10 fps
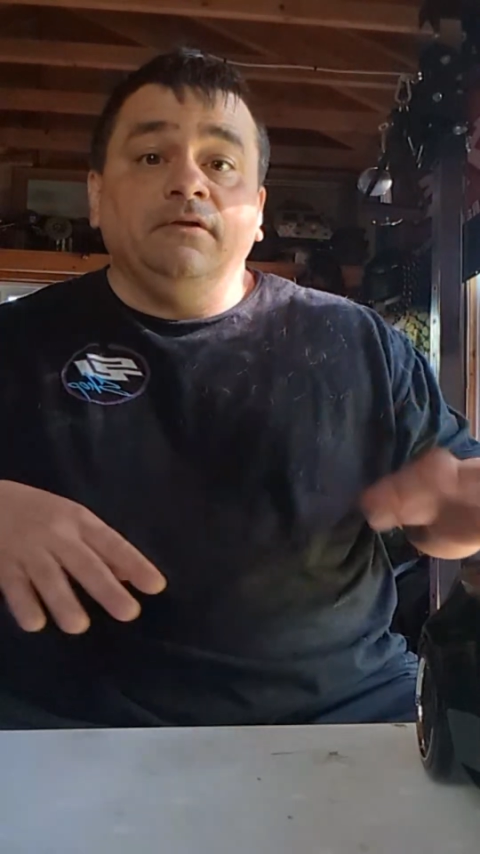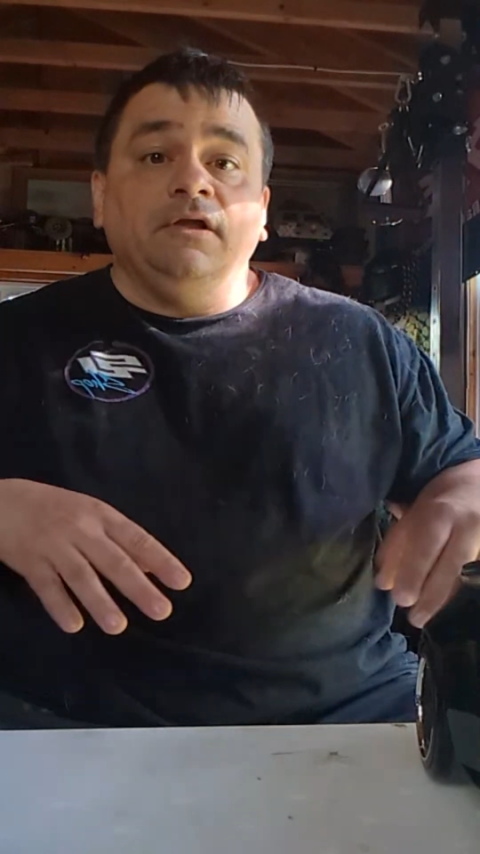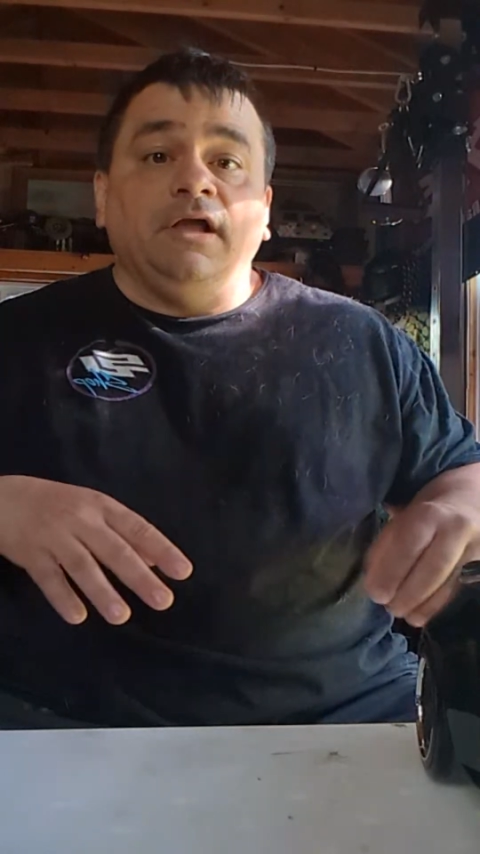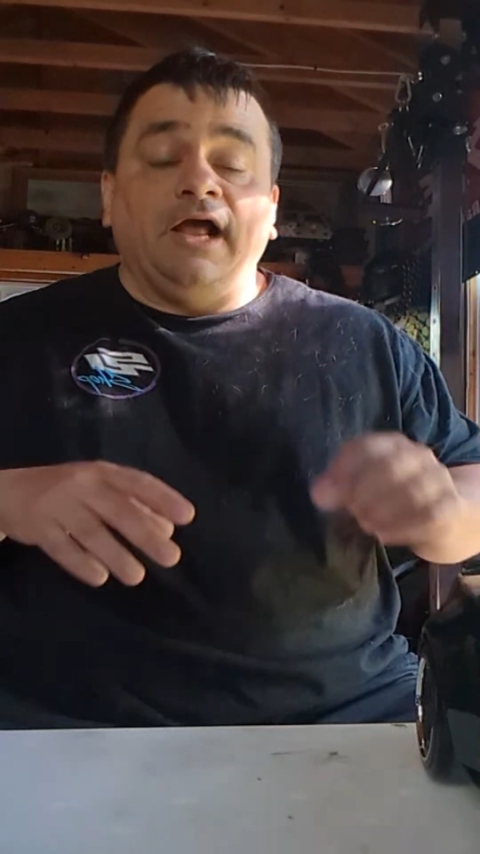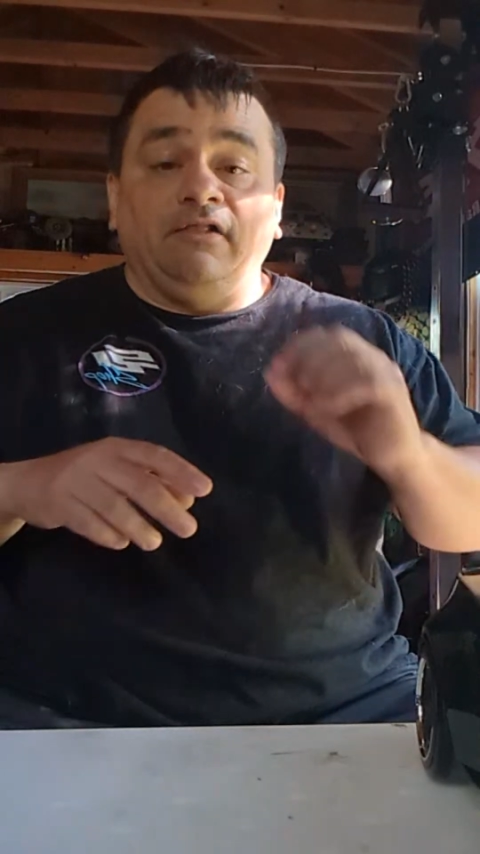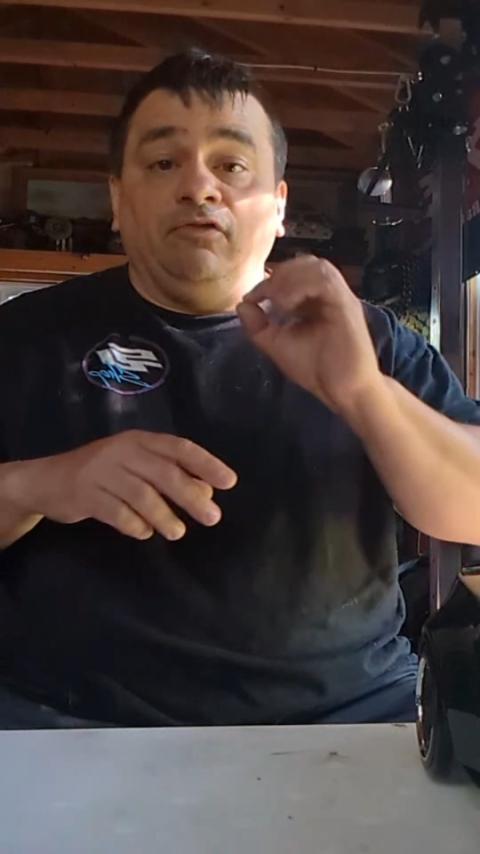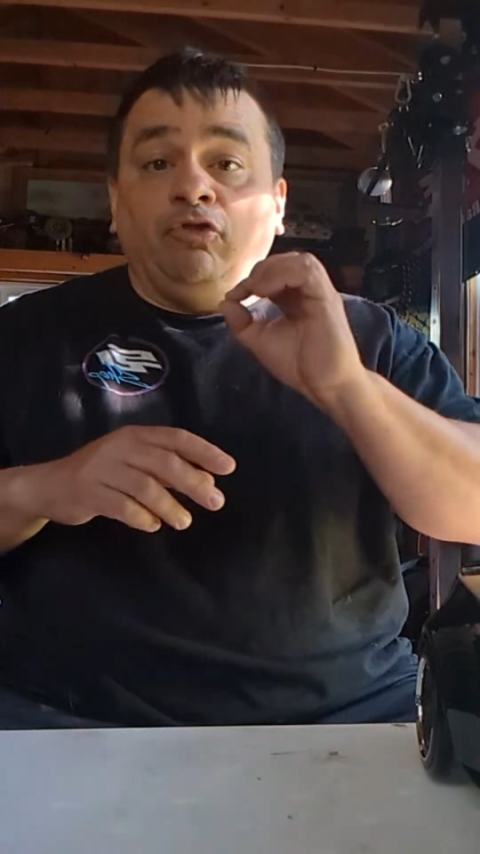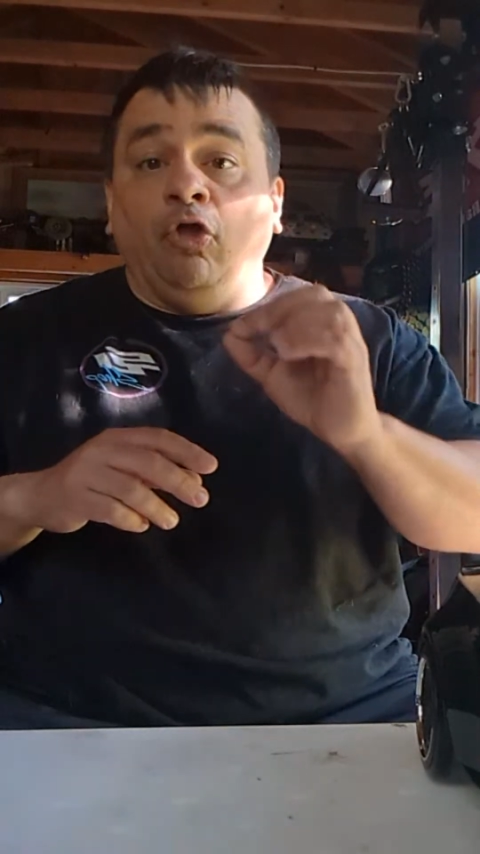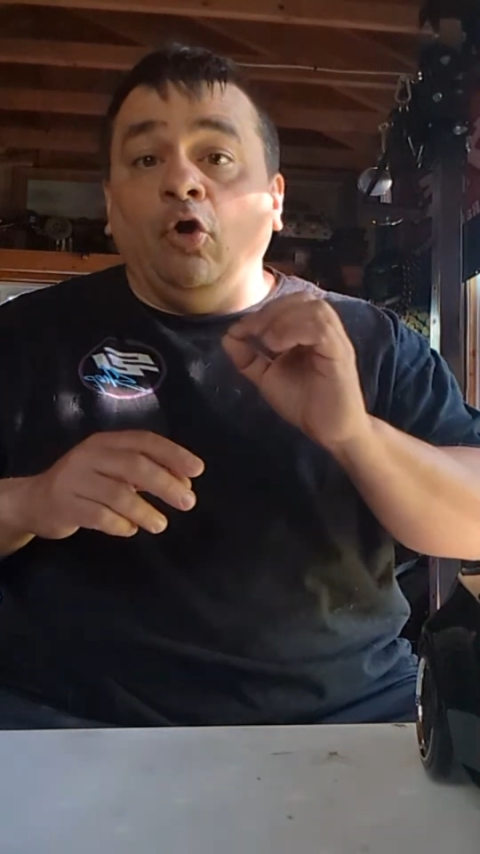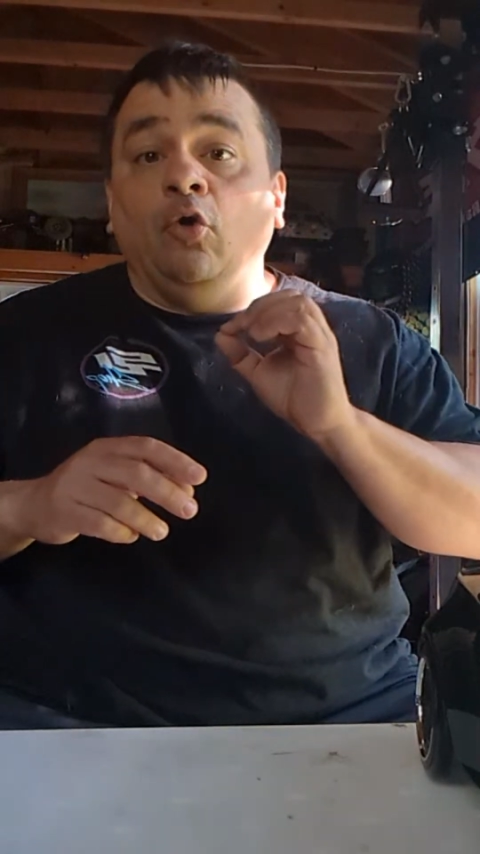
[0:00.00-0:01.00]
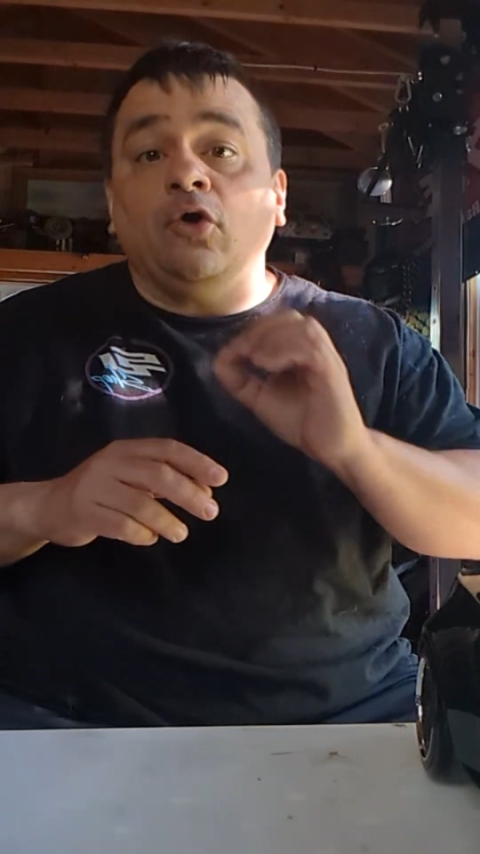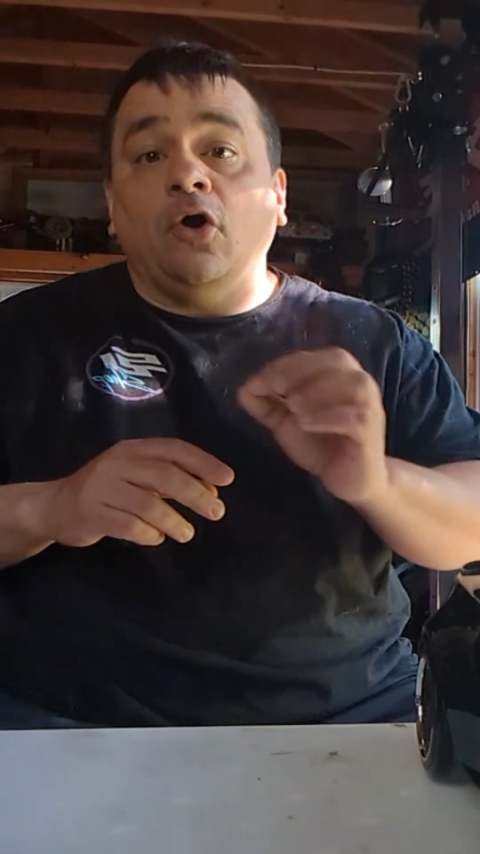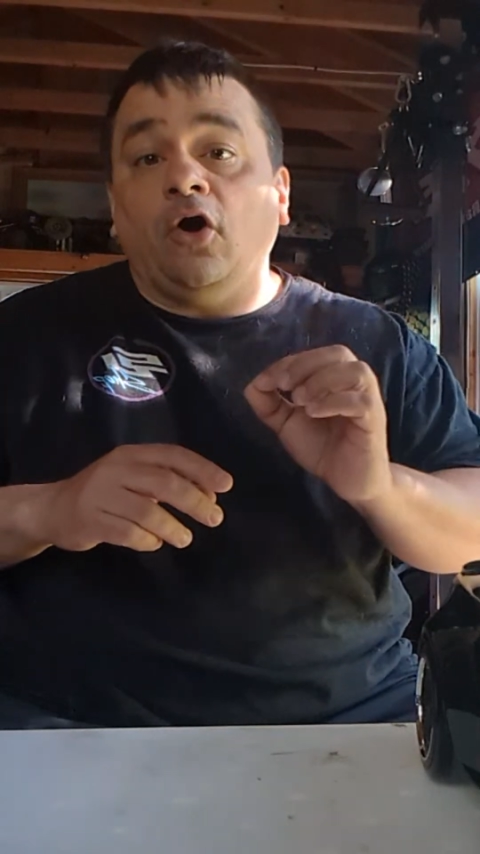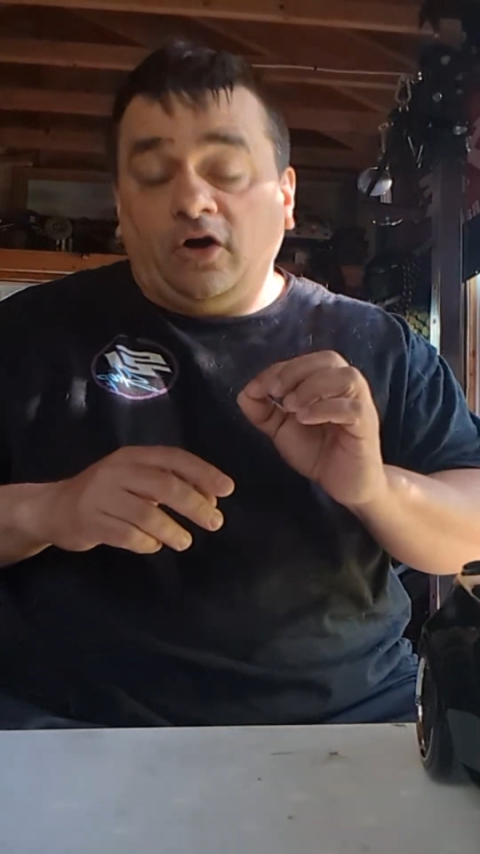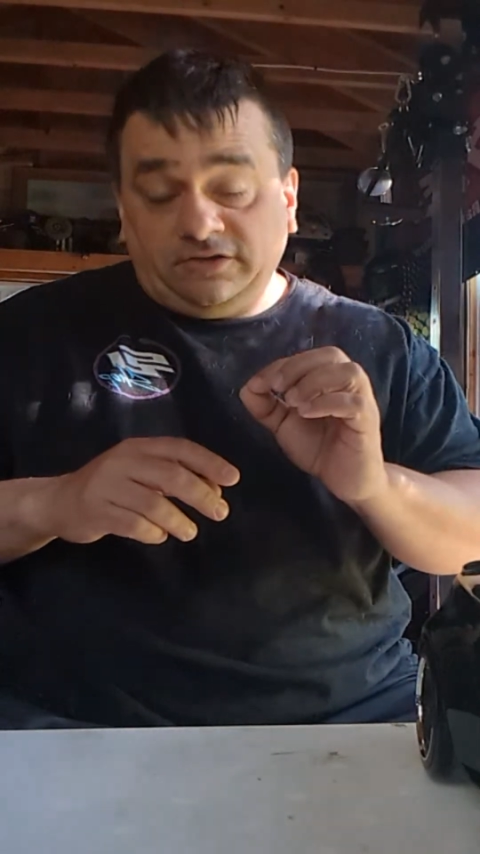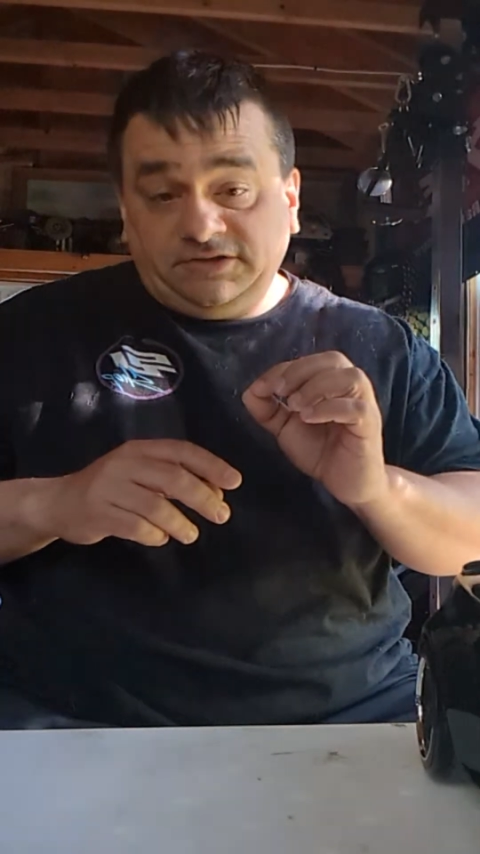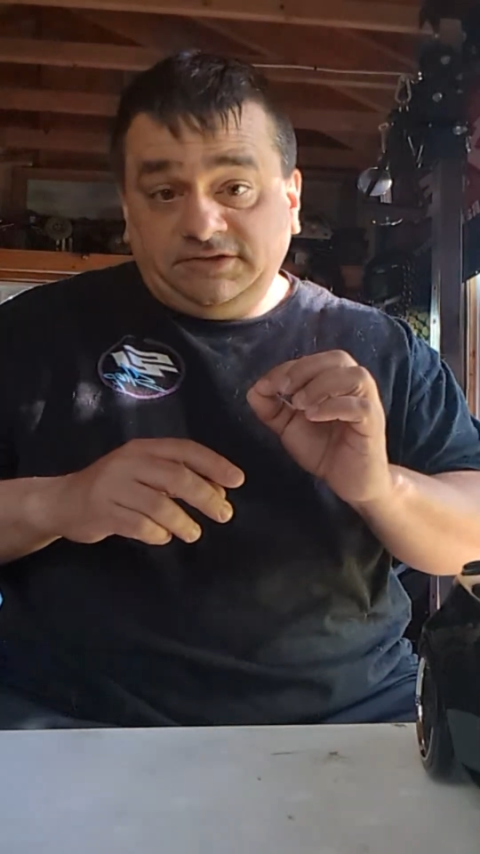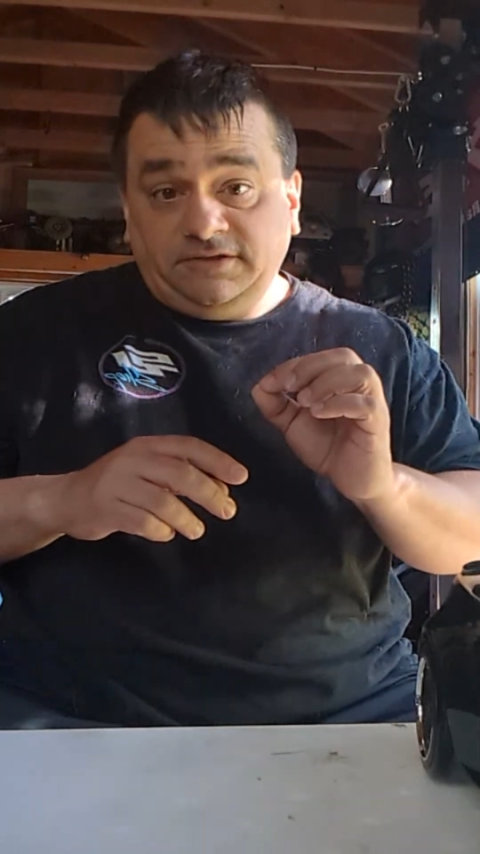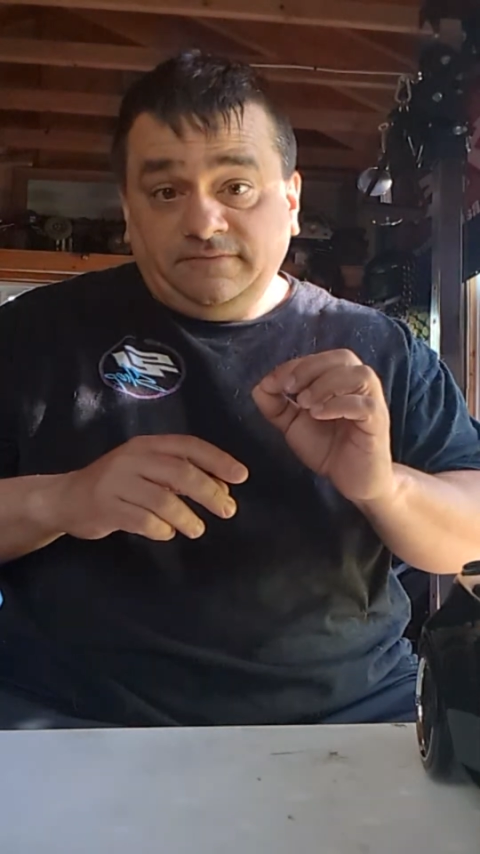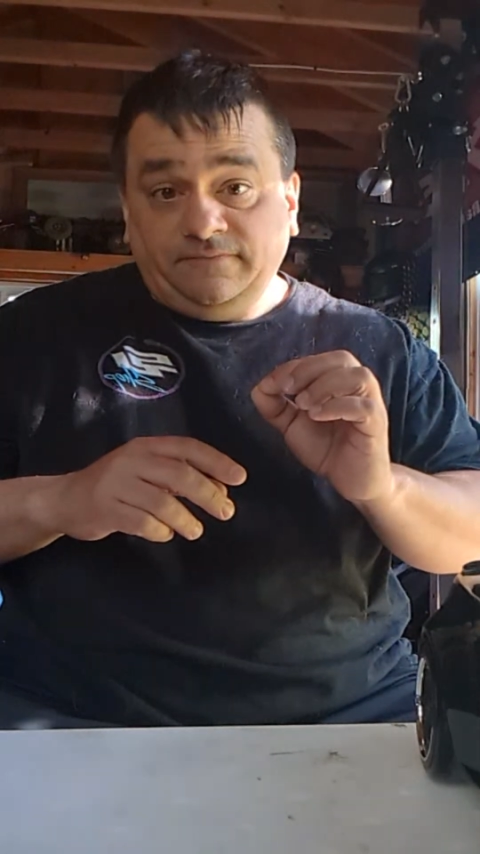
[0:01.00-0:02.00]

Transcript: at low cost.